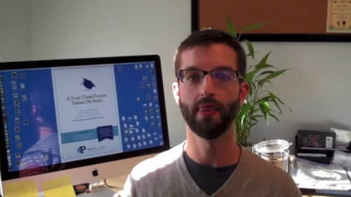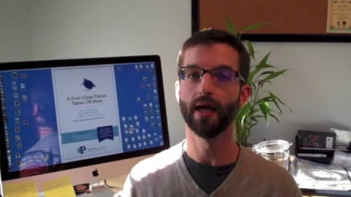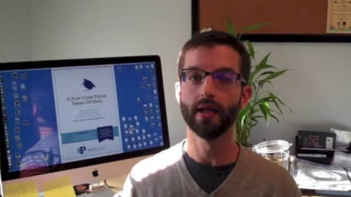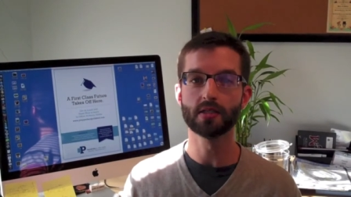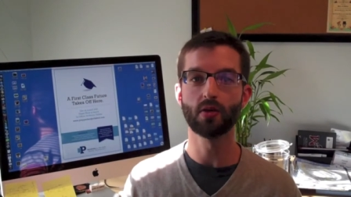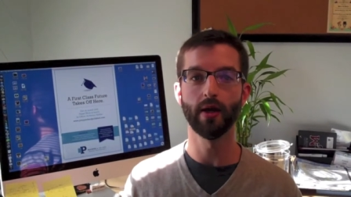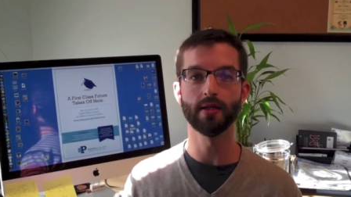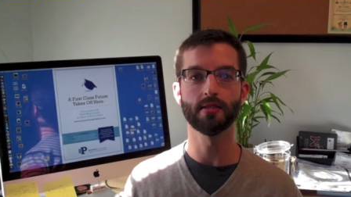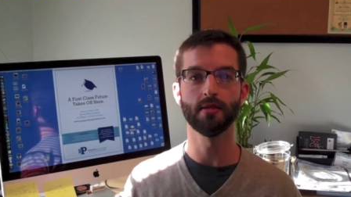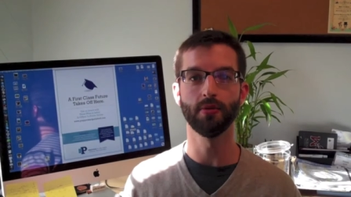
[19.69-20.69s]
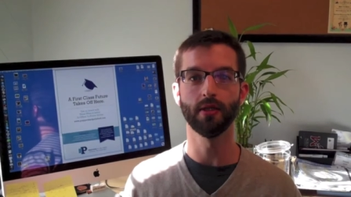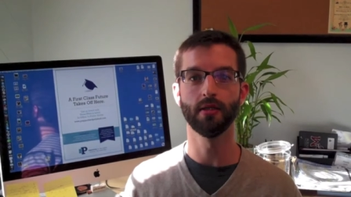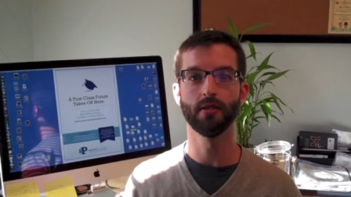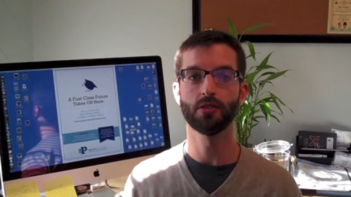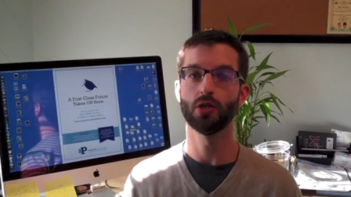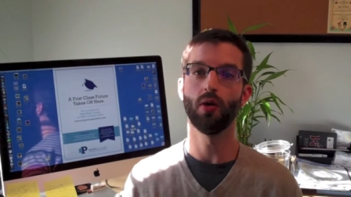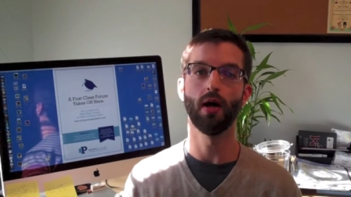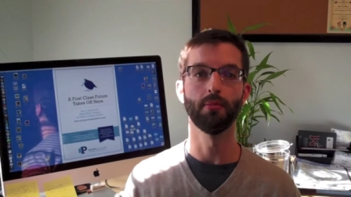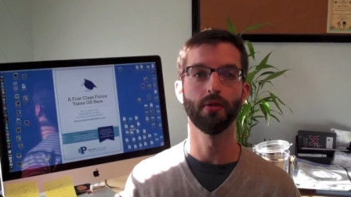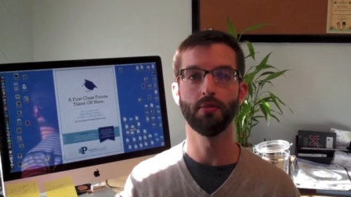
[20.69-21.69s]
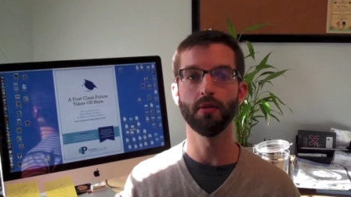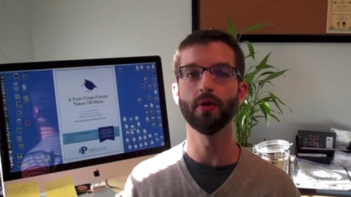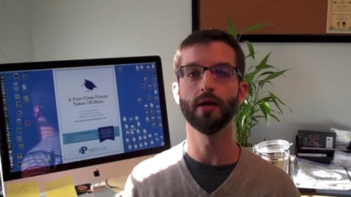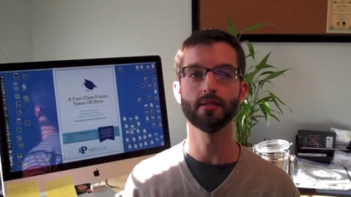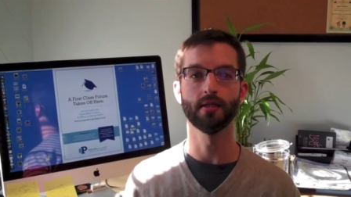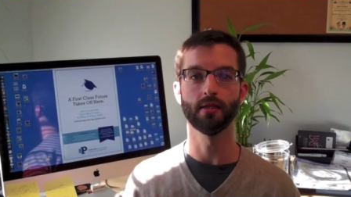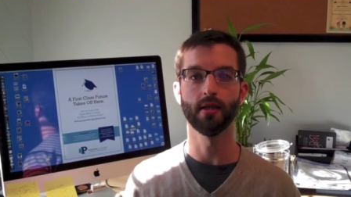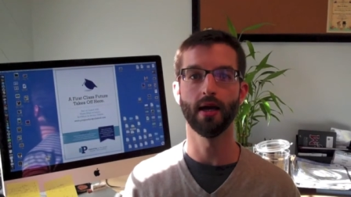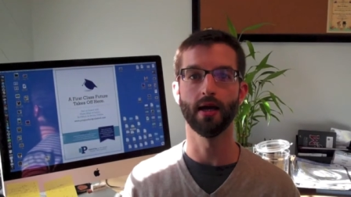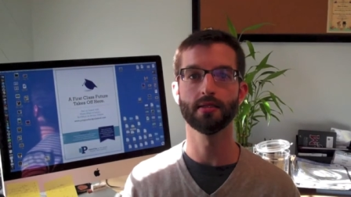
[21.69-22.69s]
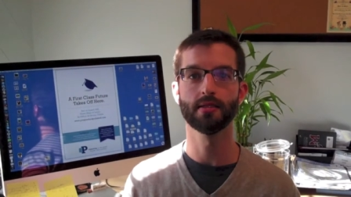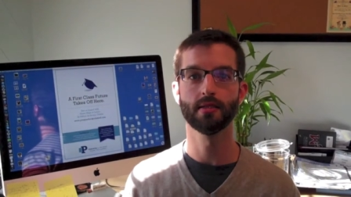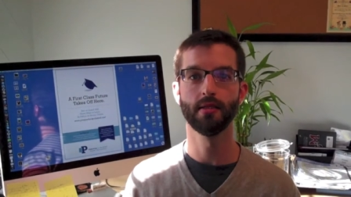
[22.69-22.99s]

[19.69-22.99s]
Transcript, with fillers: And that is quite simply, show up, be present in class.